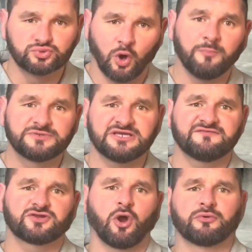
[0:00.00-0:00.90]
rob
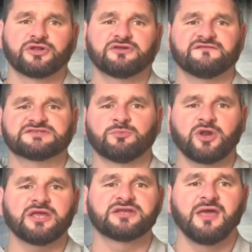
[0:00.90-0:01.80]
David Corridon of his
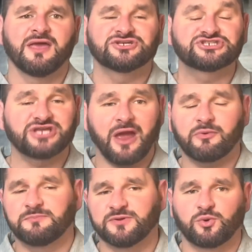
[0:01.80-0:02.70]
money and share
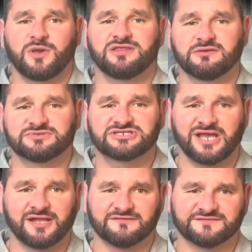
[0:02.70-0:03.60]
it between
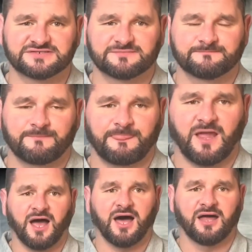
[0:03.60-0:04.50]
themselves.
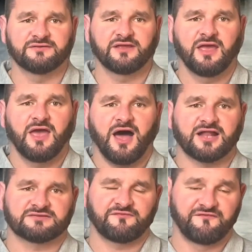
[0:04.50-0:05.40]
And
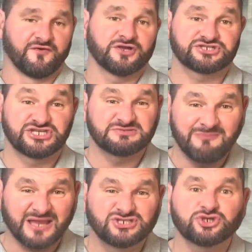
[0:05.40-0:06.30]
at first, this
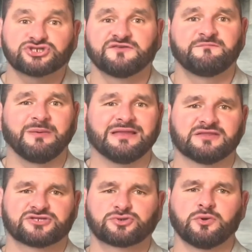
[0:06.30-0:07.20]
might just have been
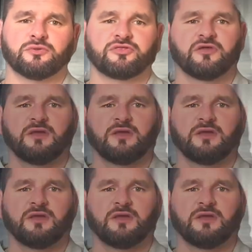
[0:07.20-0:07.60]
the truth,